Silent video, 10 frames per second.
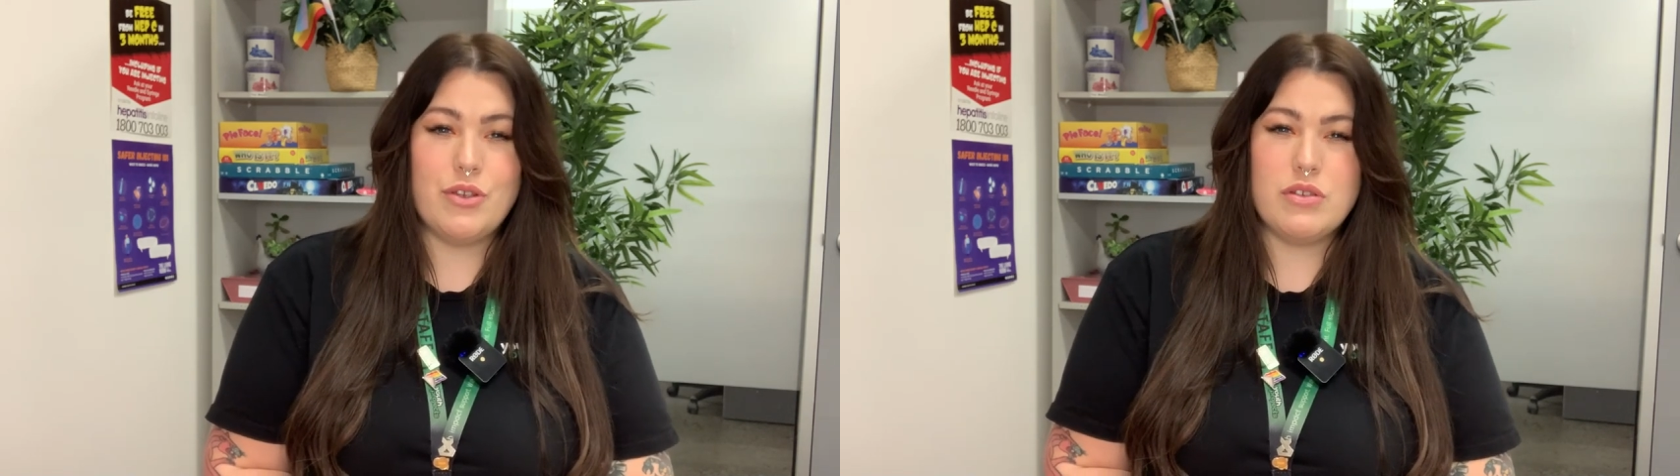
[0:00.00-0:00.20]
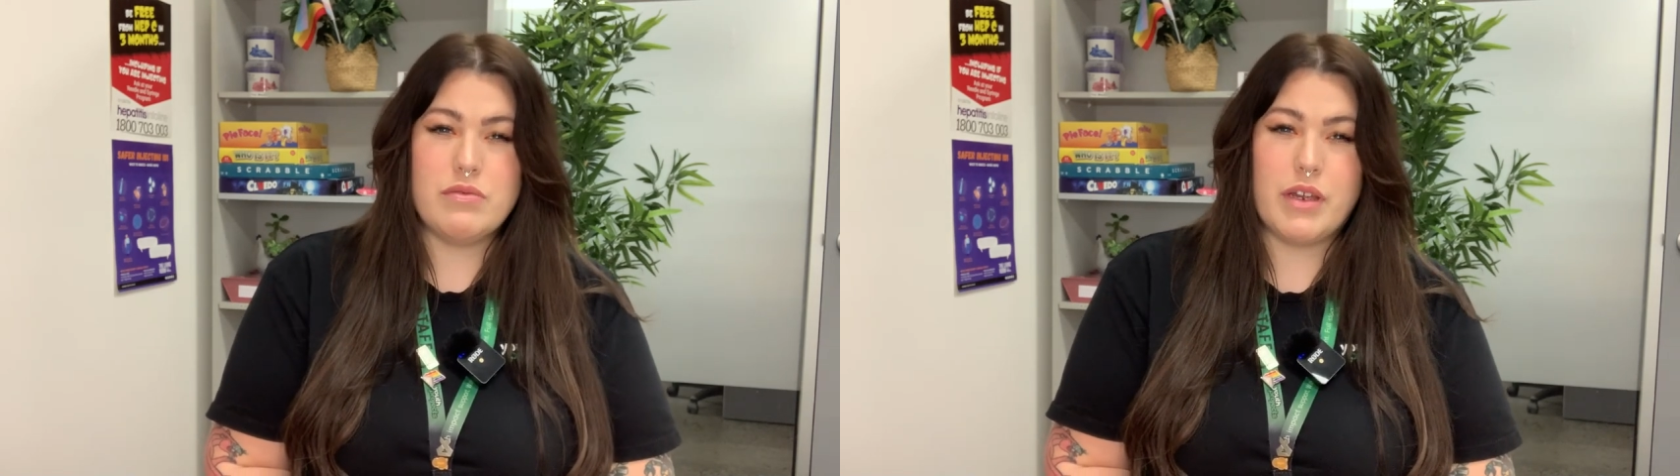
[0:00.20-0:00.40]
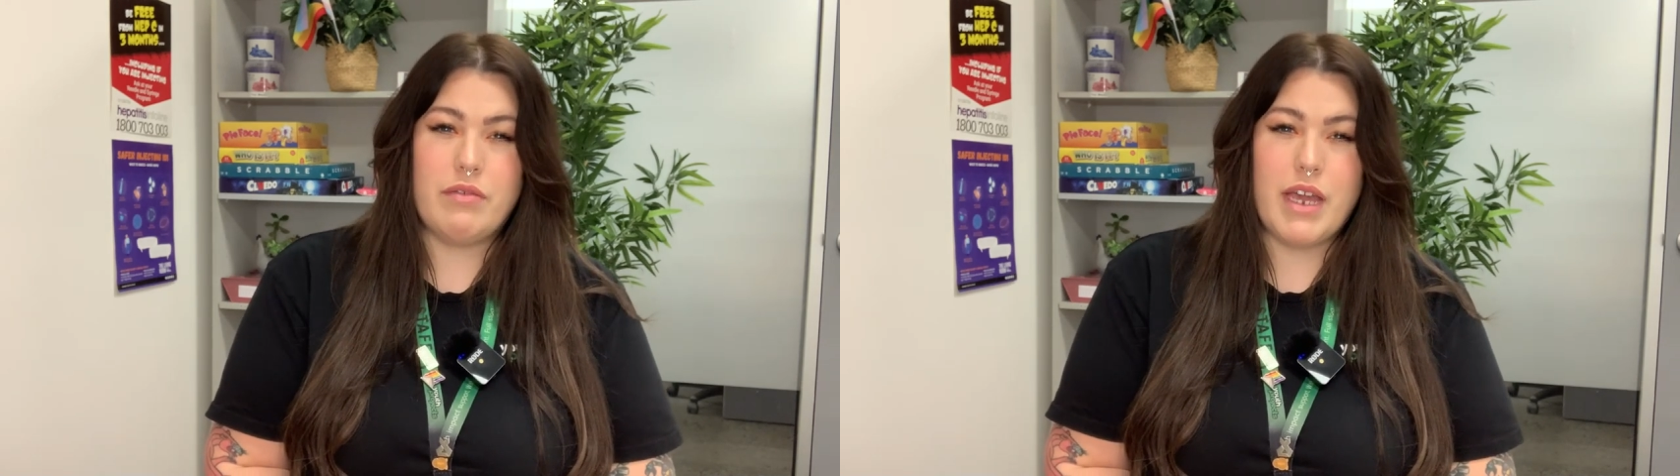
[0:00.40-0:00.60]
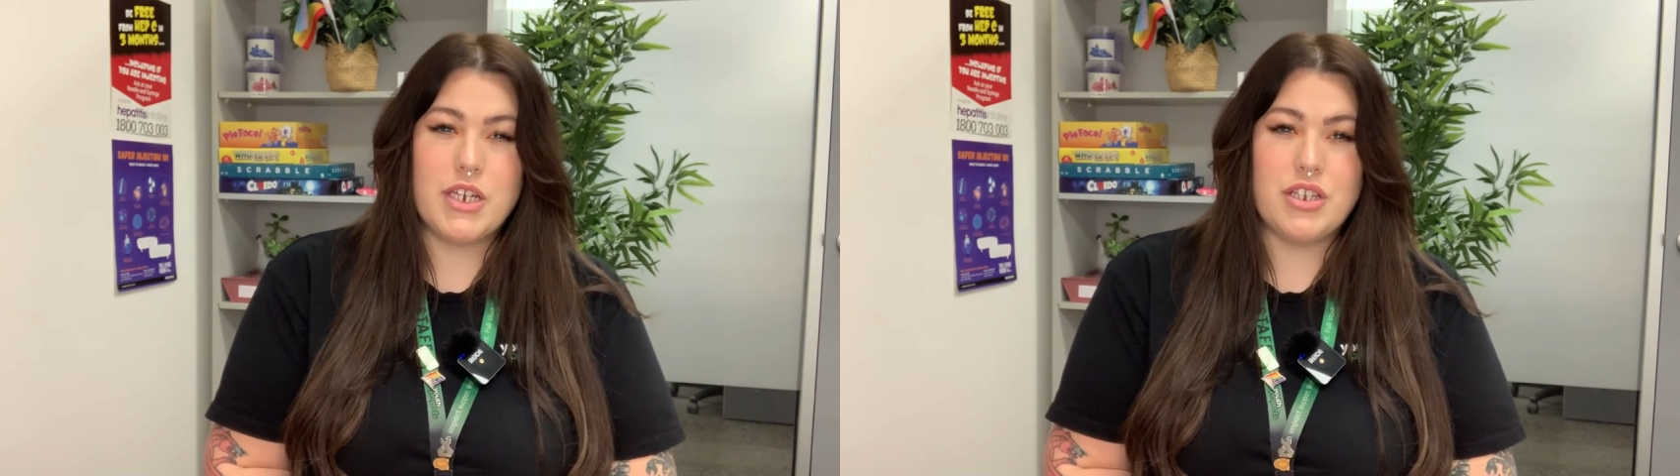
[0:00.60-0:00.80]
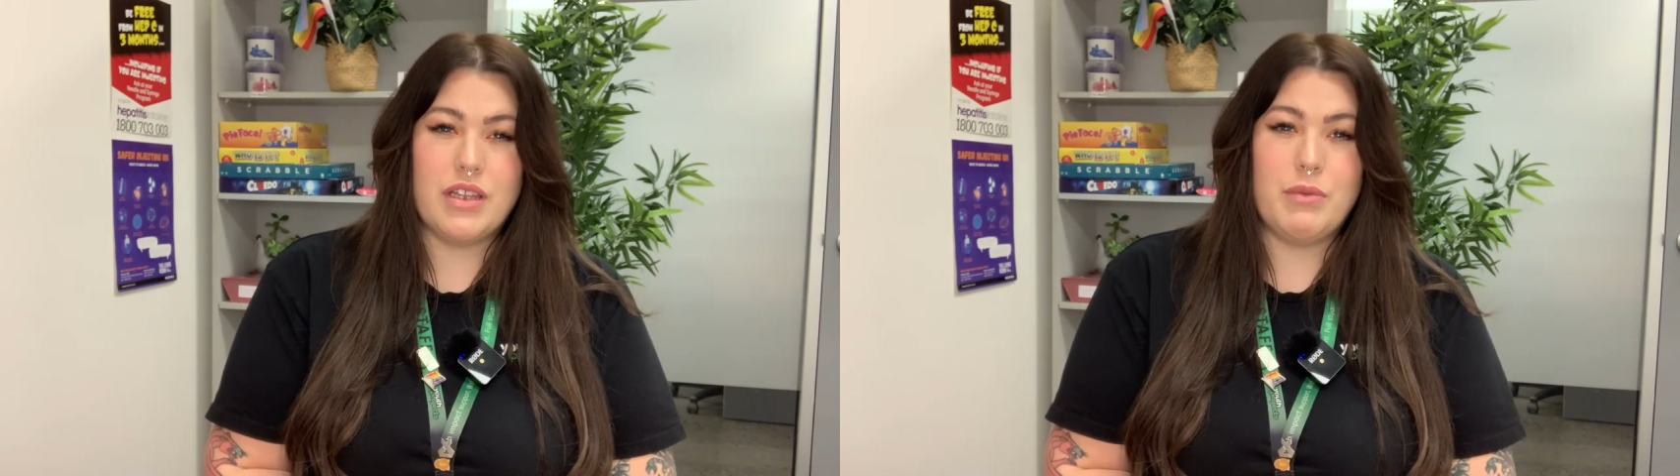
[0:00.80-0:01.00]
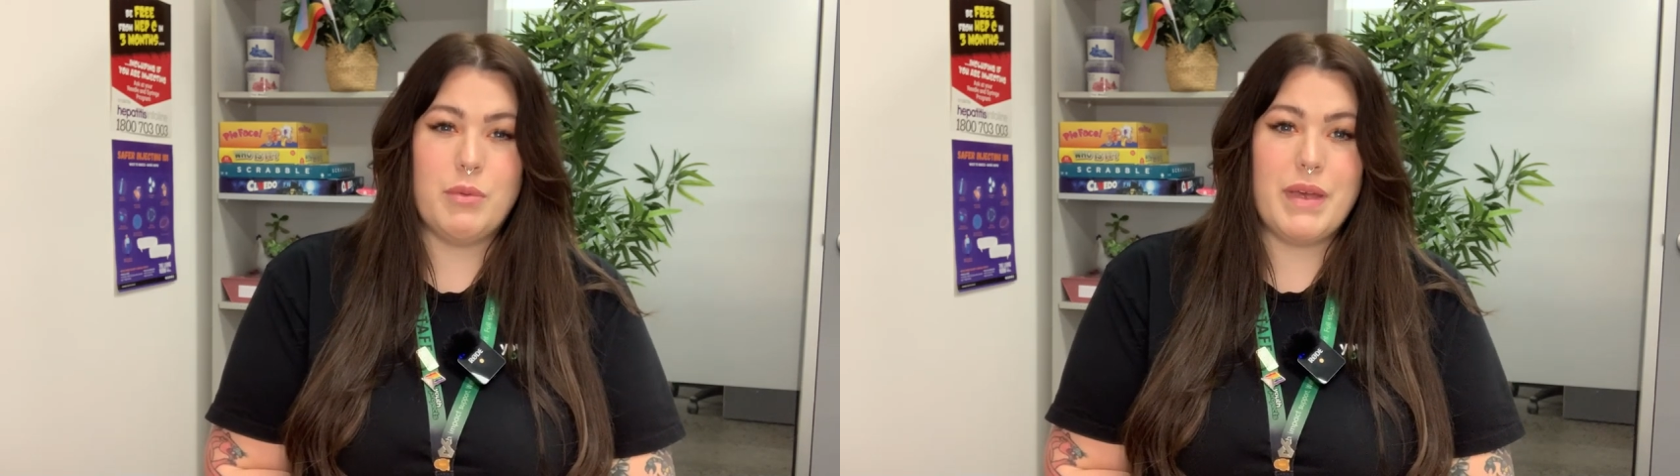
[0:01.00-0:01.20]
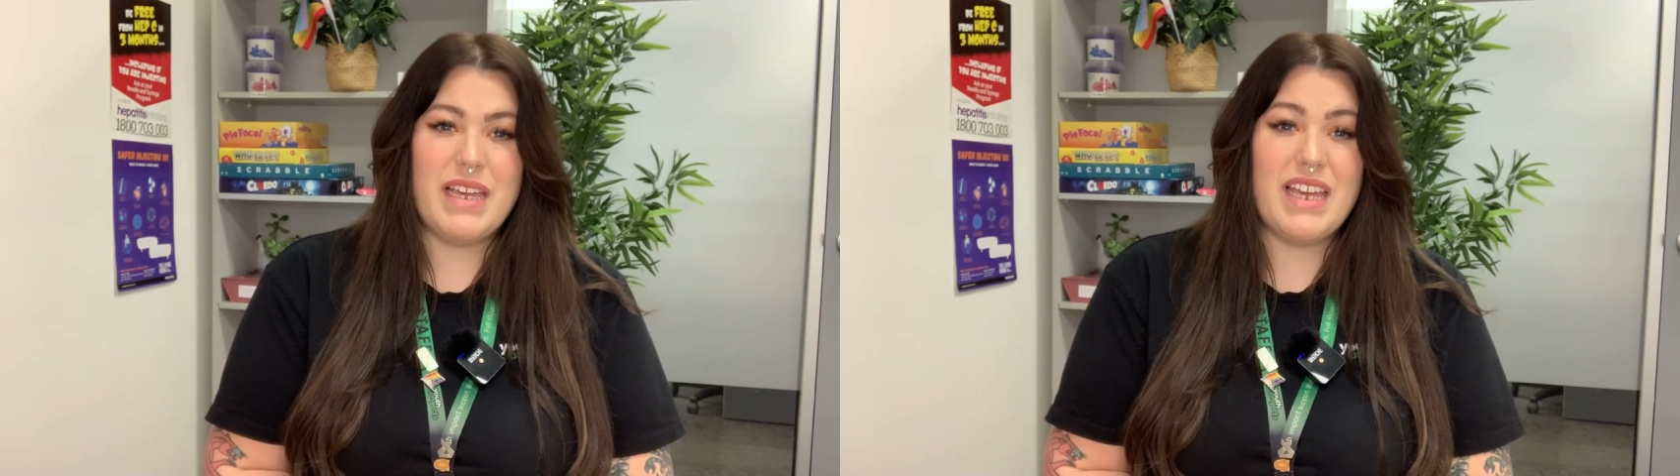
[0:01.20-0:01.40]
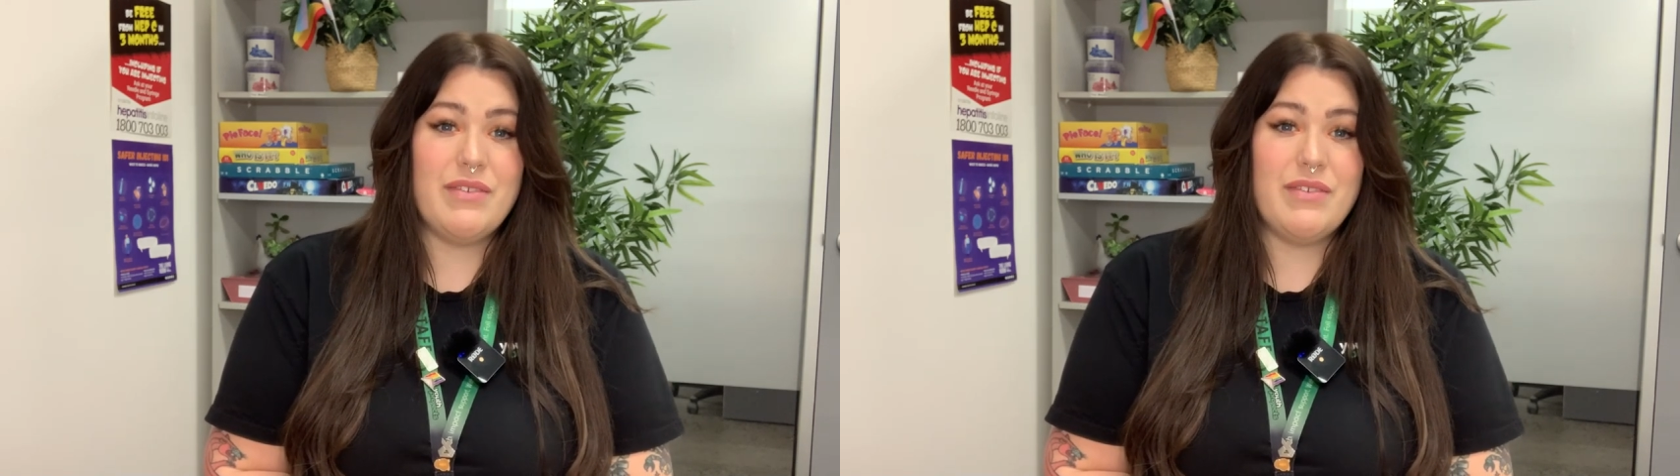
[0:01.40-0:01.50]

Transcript: used recreationally would be